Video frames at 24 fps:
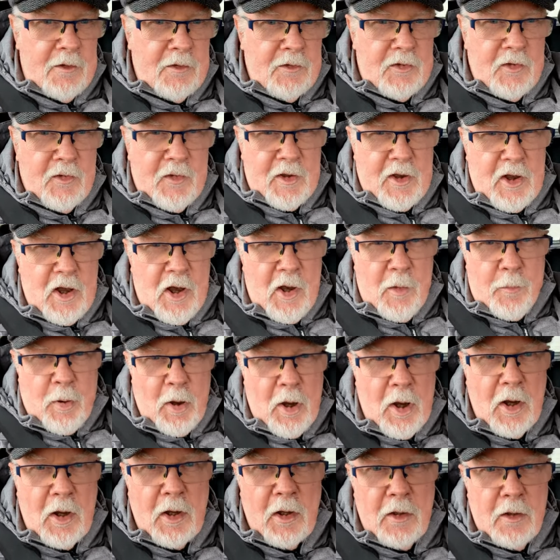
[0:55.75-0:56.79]
to the car
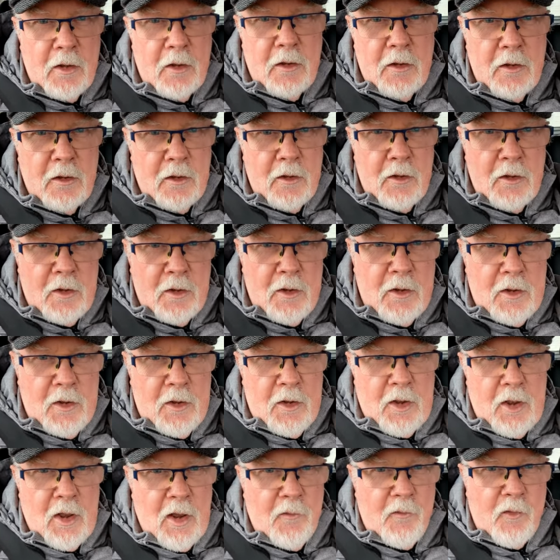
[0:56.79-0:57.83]
park
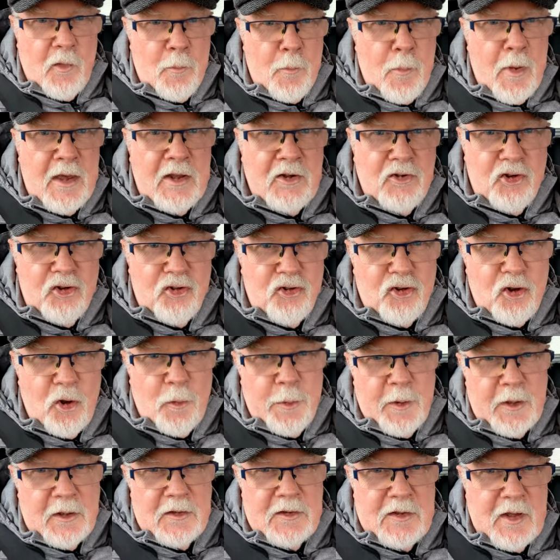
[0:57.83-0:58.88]
of a major
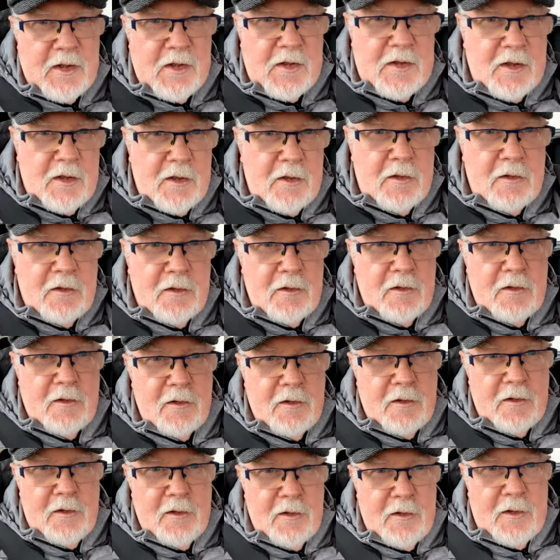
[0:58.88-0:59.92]
shopping centre
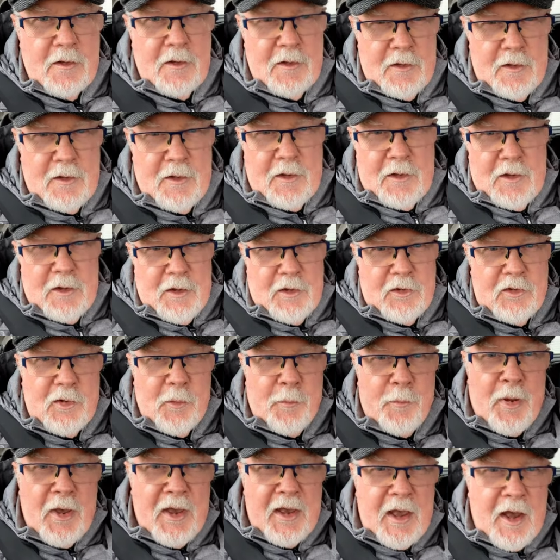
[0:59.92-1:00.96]
to
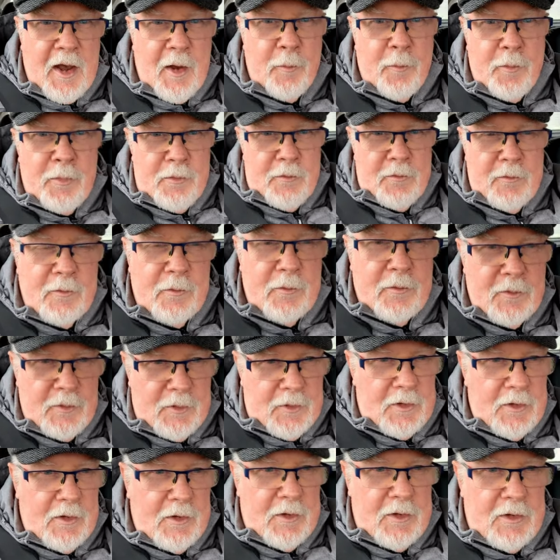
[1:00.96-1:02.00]
pick up
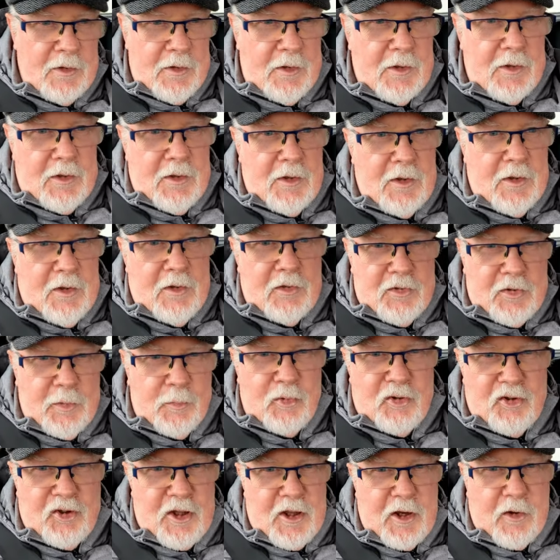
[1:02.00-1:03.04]

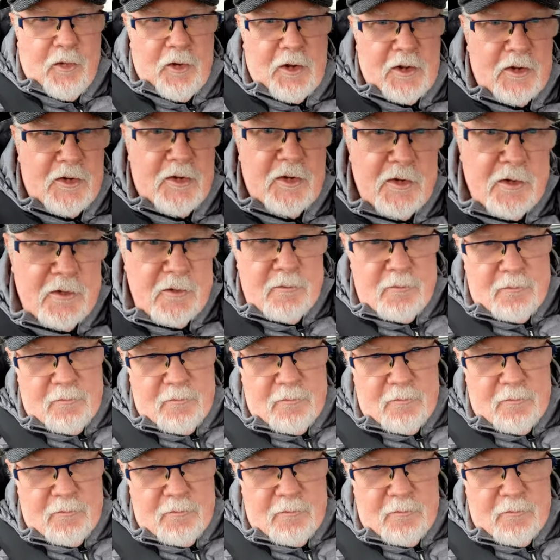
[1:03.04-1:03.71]
some secrets.